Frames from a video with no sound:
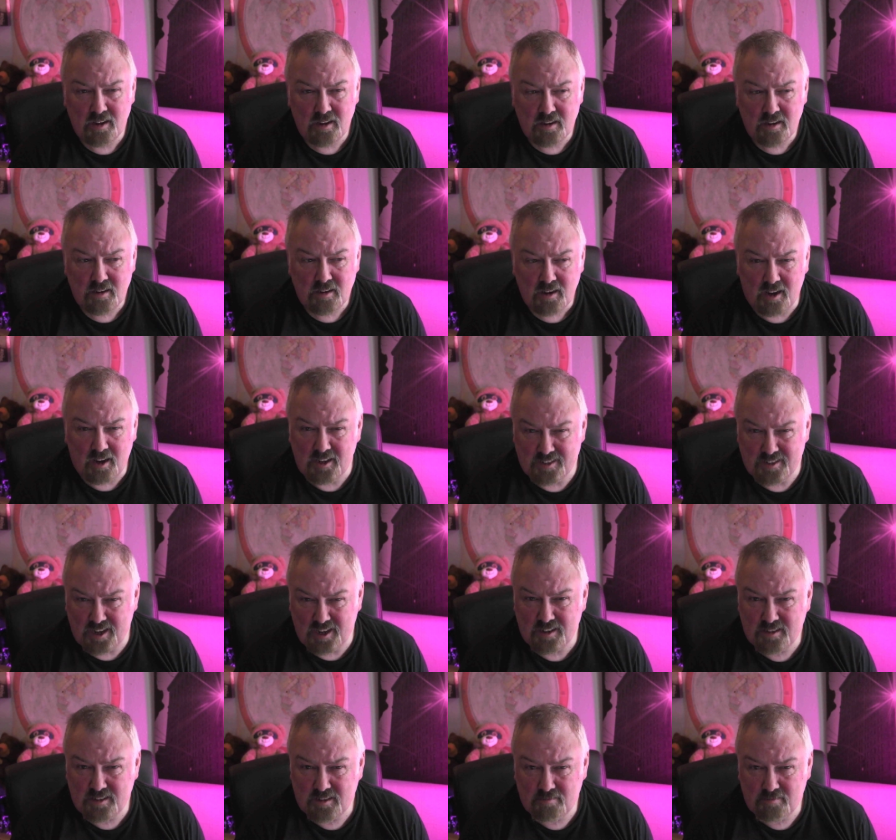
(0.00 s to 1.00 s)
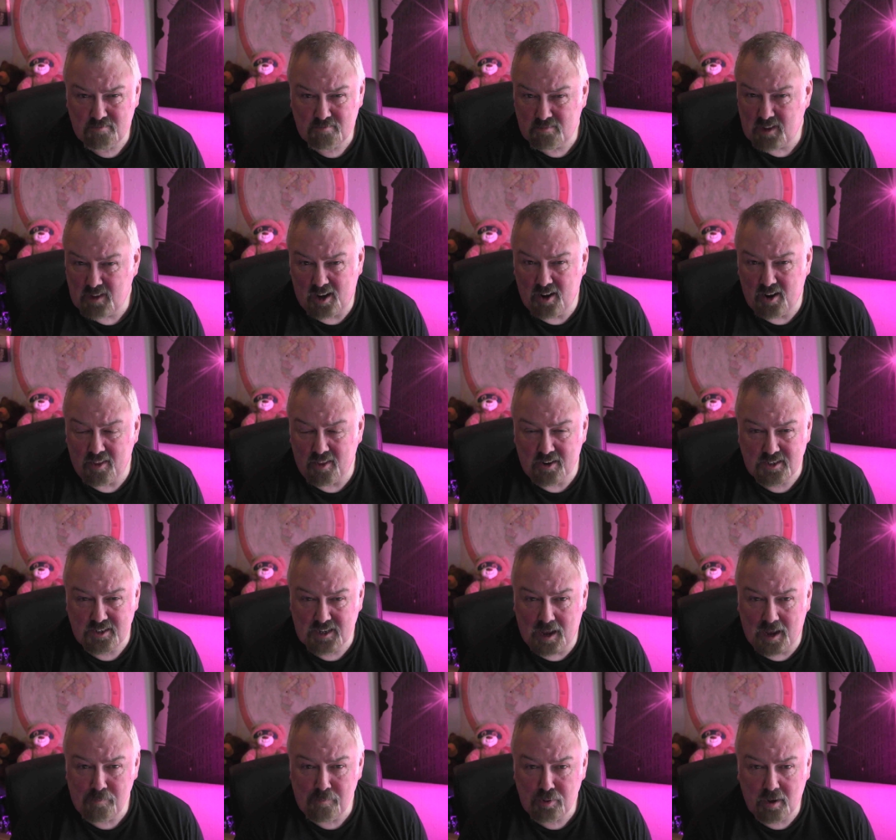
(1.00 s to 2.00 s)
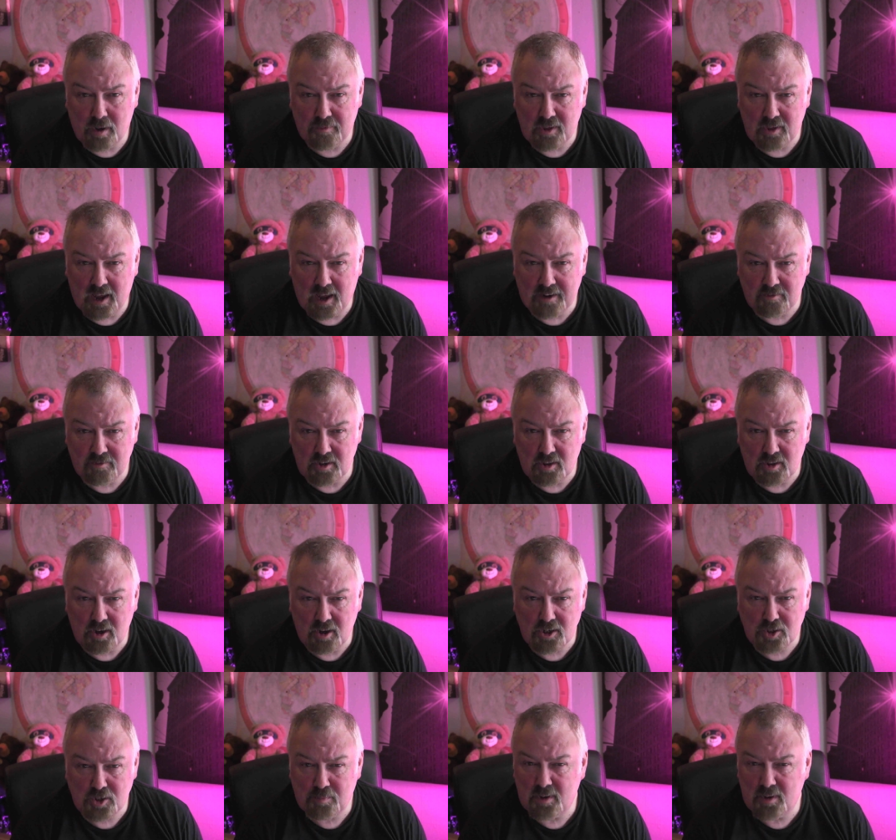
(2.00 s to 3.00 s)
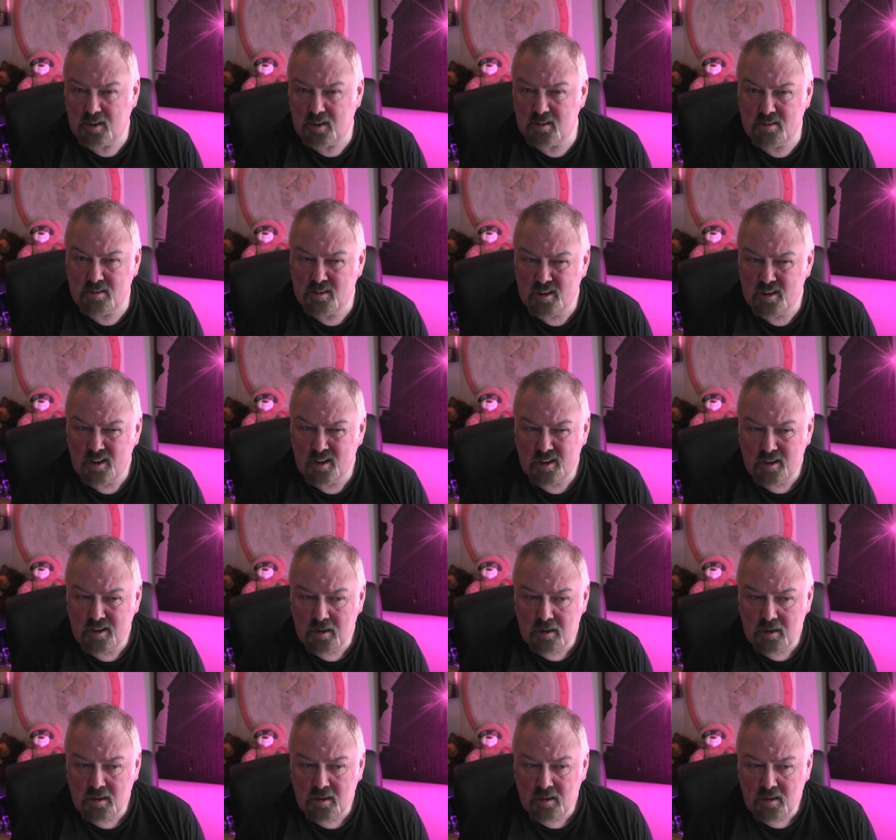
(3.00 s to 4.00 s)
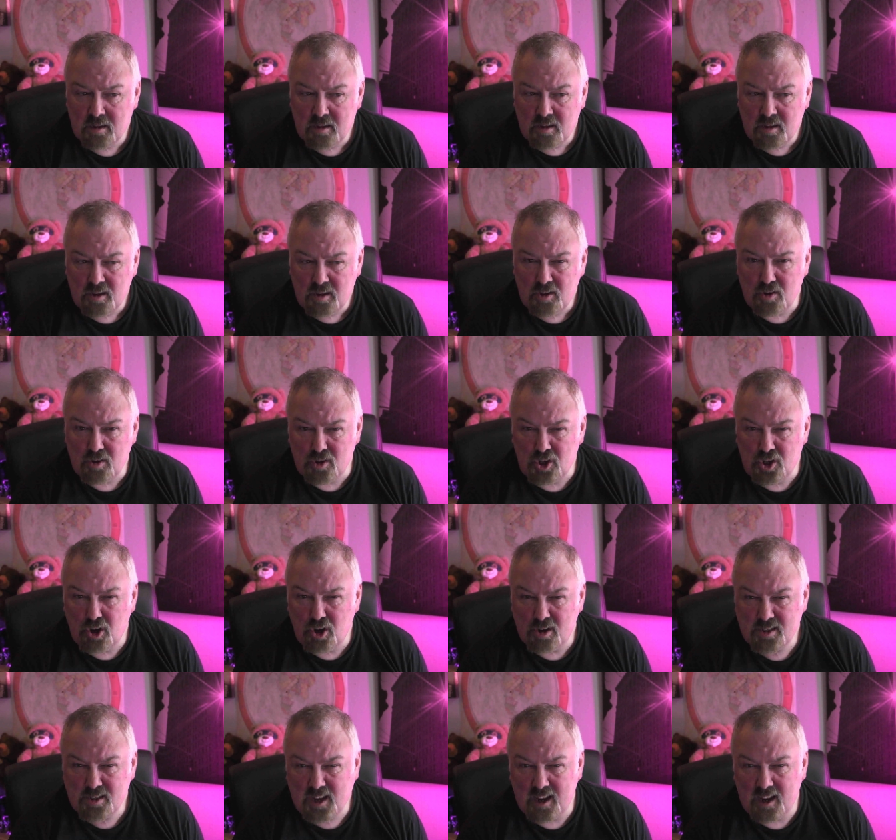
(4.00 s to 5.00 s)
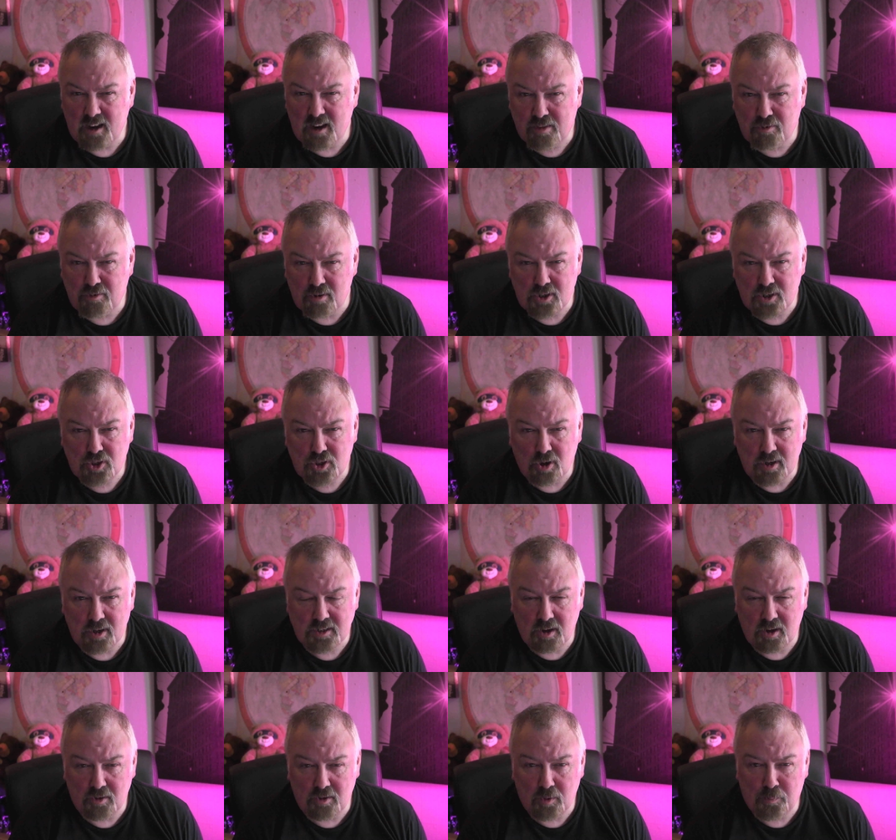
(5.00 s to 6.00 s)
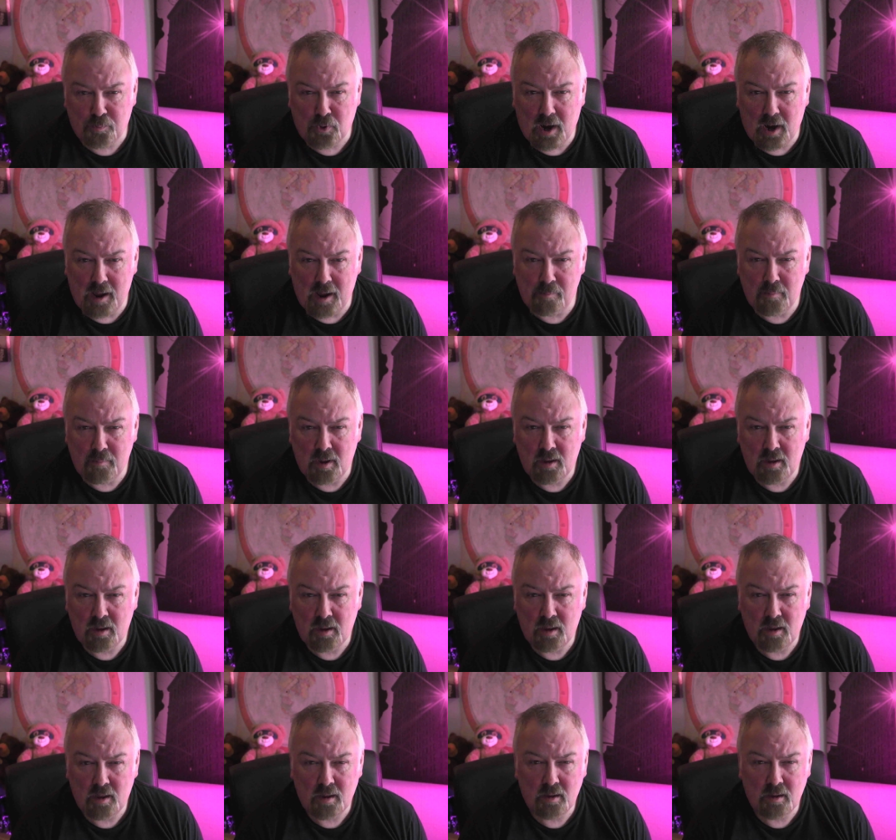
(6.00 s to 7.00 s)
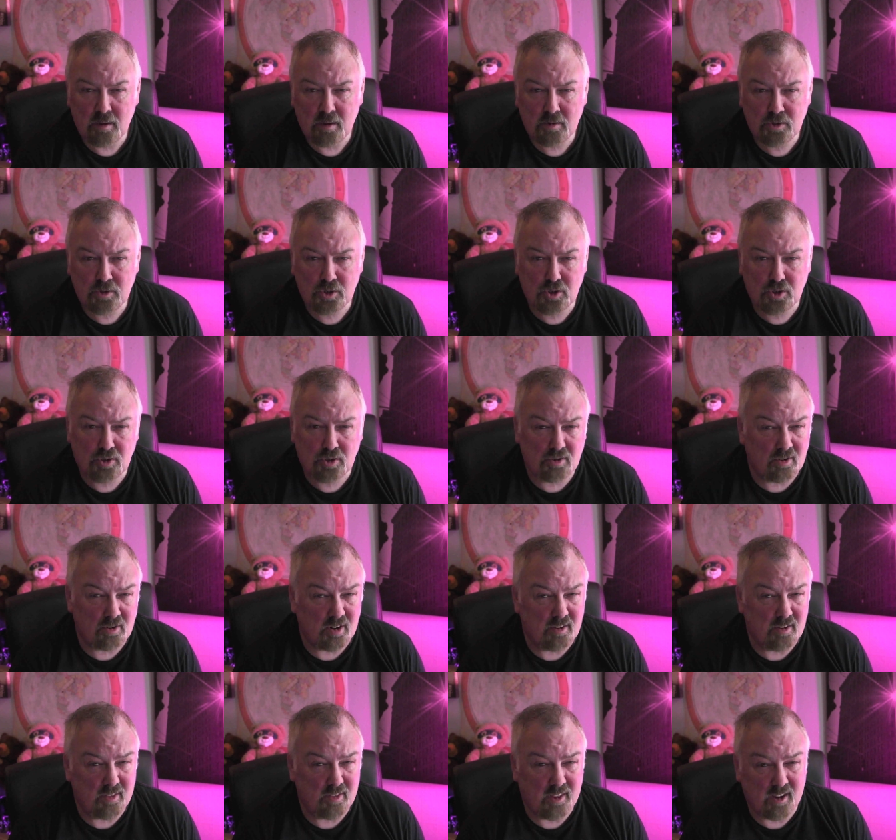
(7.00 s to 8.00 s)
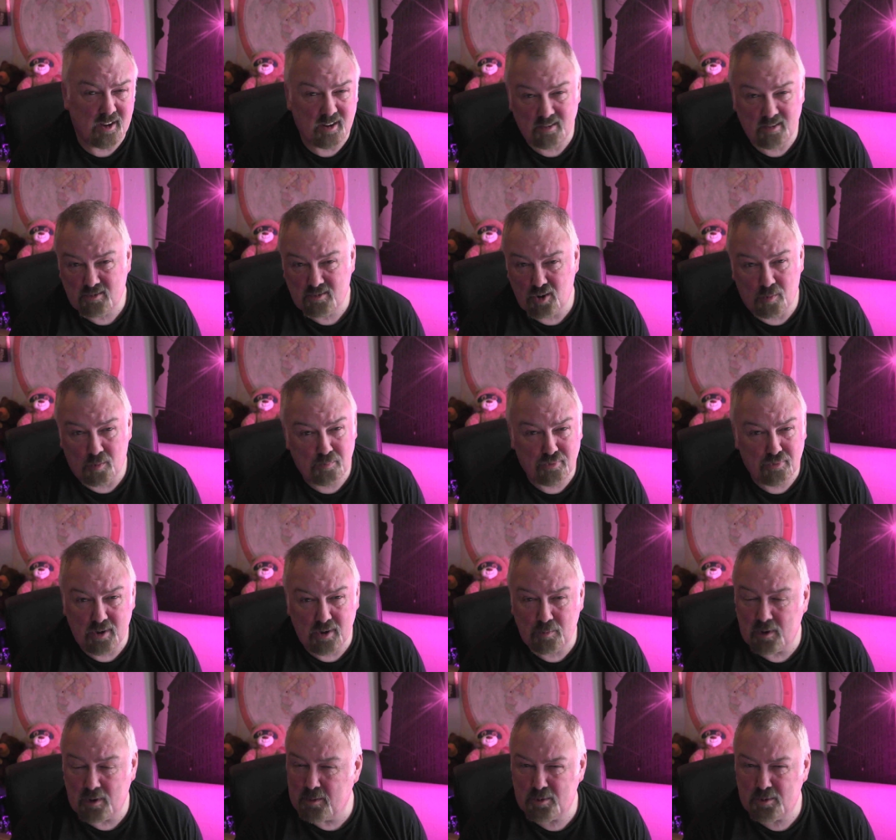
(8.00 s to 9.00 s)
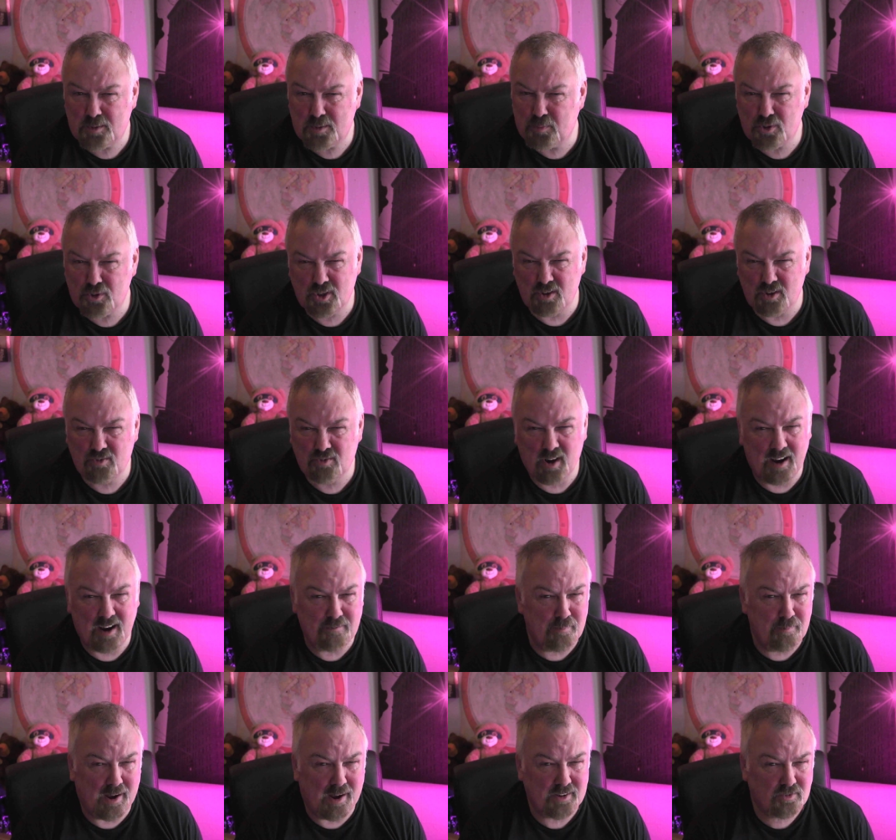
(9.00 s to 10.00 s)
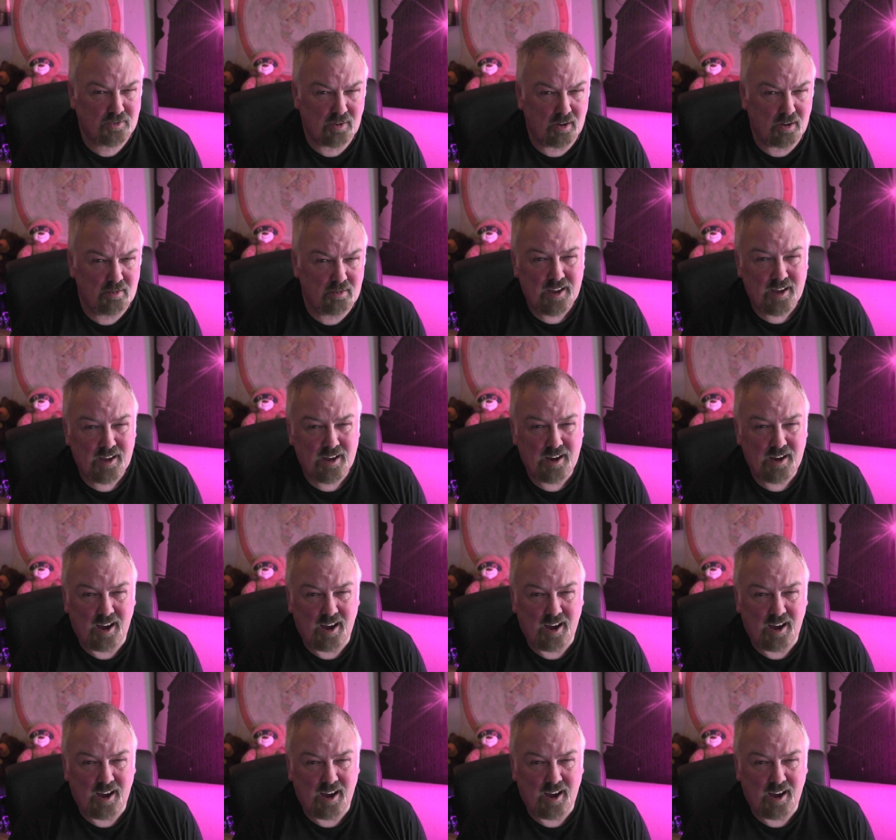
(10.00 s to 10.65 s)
And is this another example of the angry Dutch? Because, you know, Jos kind of threw his toys out of the pram during the Grand Prix when he was supposed to drive Max round.